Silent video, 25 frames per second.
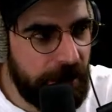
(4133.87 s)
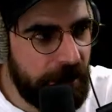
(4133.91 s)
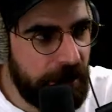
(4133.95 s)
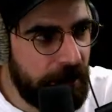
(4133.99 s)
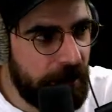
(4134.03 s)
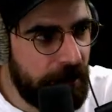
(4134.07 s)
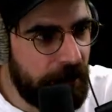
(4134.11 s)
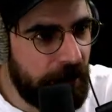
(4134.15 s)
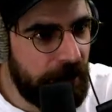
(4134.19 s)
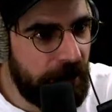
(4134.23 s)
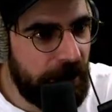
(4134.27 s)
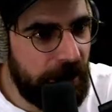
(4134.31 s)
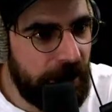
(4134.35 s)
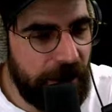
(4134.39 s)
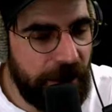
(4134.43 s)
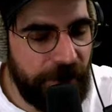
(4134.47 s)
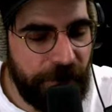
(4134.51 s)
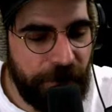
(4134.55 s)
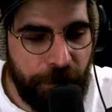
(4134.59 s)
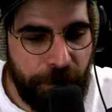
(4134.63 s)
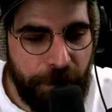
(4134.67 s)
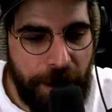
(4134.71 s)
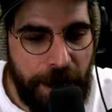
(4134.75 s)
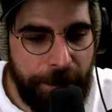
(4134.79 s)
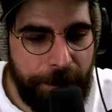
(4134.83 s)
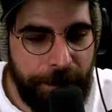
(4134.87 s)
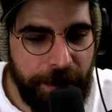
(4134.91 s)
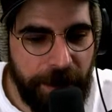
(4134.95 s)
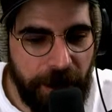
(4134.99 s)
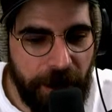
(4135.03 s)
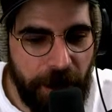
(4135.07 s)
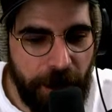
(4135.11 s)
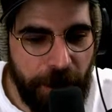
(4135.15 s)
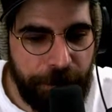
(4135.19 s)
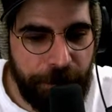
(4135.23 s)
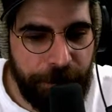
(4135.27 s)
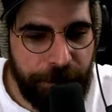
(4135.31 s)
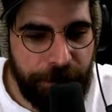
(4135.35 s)
are wrapping
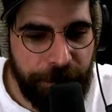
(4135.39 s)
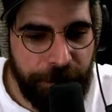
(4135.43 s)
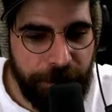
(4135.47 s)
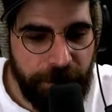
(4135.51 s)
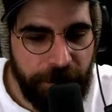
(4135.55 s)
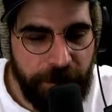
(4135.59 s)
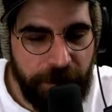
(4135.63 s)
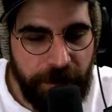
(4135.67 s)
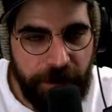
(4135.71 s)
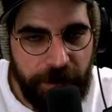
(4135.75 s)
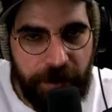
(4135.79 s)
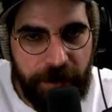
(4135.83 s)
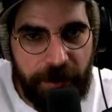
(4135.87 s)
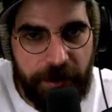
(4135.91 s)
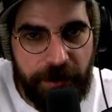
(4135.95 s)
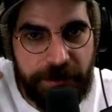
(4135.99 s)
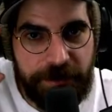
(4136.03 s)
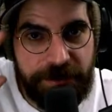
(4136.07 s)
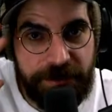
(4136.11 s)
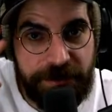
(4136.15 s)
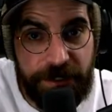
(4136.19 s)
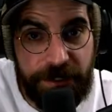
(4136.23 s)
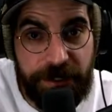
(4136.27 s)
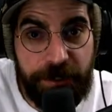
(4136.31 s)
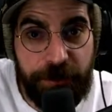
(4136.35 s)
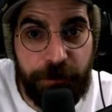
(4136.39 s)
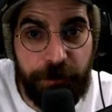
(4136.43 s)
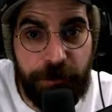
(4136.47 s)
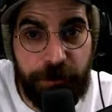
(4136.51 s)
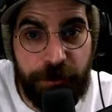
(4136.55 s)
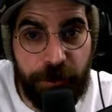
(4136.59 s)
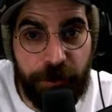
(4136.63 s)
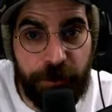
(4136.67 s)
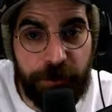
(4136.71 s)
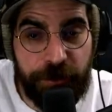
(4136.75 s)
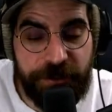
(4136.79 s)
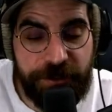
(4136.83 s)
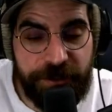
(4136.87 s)
up. See you
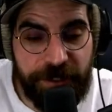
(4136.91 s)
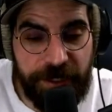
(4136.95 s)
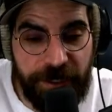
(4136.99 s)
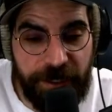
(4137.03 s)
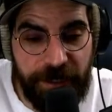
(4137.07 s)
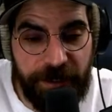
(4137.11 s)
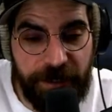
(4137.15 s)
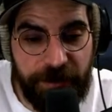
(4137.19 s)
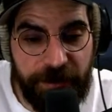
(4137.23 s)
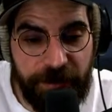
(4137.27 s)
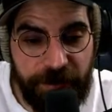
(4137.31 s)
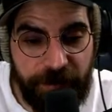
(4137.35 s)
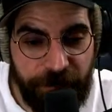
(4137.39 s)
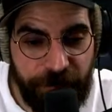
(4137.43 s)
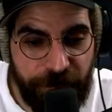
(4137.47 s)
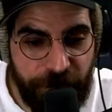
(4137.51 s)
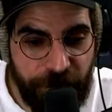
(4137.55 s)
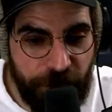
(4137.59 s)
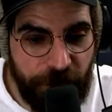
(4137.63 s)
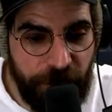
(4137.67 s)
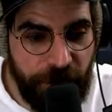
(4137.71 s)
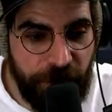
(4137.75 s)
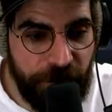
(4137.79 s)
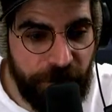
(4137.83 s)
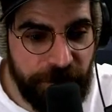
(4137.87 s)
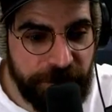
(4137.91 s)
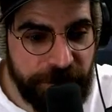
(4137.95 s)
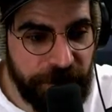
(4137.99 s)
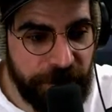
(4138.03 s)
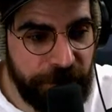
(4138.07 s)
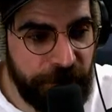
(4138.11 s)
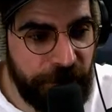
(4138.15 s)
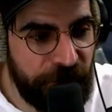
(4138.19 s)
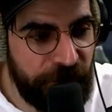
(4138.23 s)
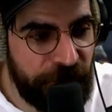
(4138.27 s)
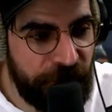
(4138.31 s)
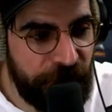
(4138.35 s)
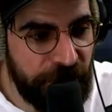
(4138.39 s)
Thursday for
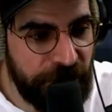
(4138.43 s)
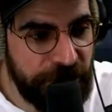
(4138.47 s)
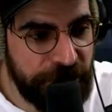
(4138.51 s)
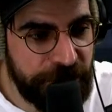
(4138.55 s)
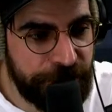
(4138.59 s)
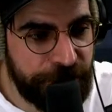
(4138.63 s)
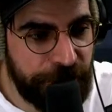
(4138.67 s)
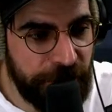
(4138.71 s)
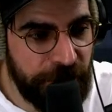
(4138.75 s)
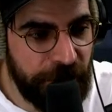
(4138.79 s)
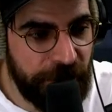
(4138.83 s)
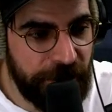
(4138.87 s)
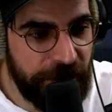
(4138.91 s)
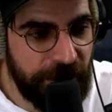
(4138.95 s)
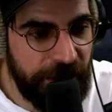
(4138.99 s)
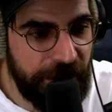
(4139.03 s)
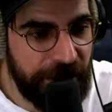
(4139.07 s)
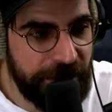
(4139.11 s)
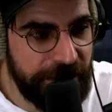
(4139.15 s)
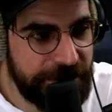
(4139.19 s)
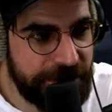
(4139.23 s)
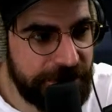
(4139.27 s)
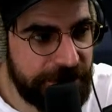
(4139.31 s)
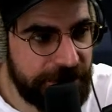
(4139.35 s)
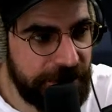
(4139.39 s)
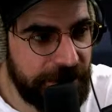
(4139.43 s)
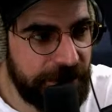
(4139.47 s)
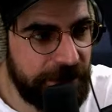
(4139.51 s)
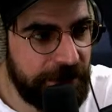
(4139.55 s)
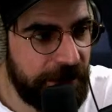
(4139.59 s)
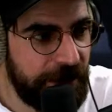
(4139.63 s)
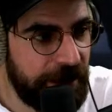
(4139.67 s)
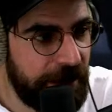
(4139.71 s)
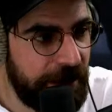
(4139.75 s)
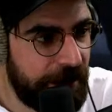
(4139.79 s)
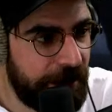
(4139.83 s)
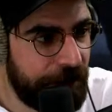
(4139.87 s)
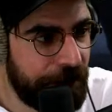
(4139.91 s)
some fresh blood heisting,
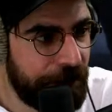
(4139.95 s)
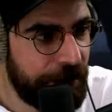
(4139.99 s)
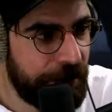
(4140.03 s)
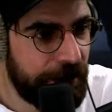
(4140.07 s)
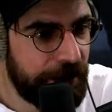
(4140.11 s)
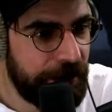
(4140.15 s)
yeah?